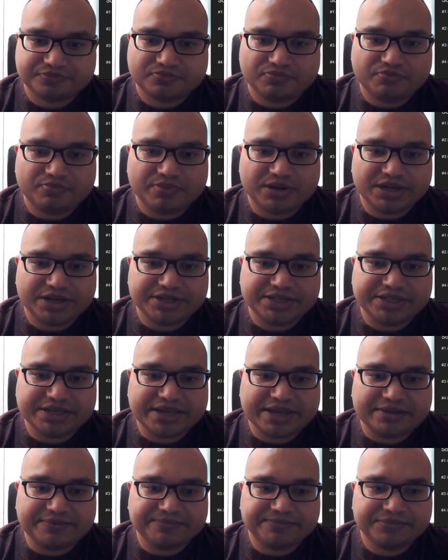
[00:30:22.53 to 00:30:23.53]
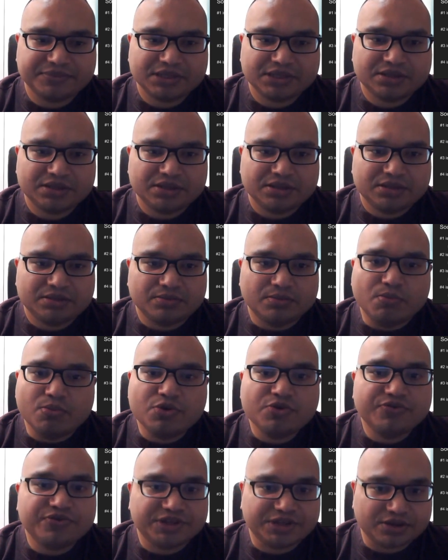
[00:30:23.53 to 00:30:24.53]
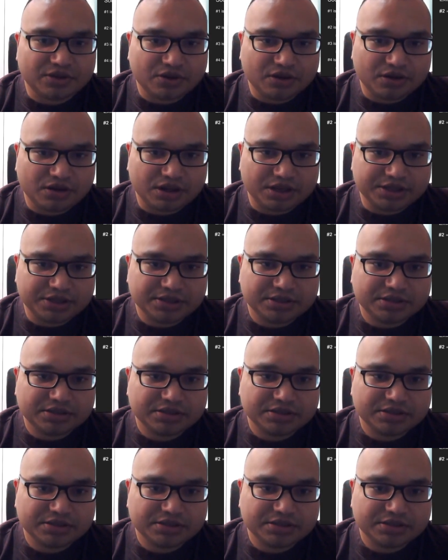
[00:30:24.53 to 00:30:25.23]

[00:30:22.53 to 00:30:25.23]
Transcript: But yeah, moving on.